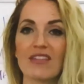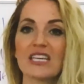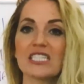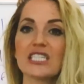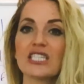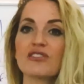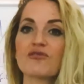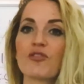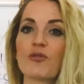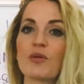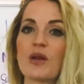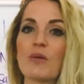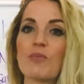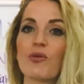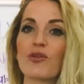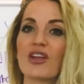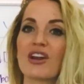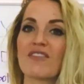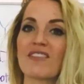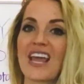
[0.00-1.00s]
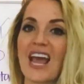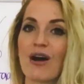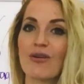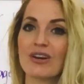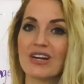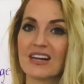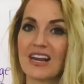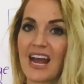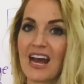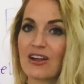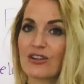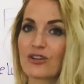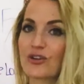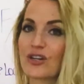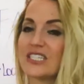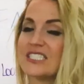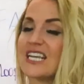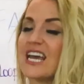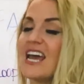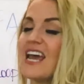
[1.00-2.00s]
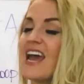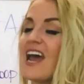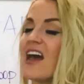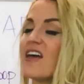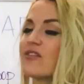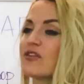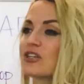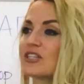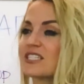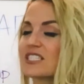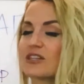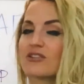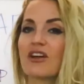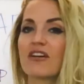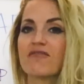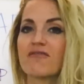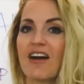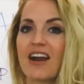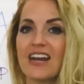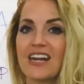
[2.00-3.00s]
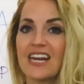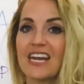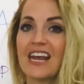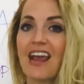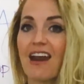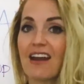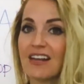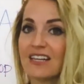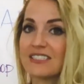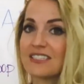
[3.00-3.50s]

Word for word: This is for people that have counted calories and they're still not finding any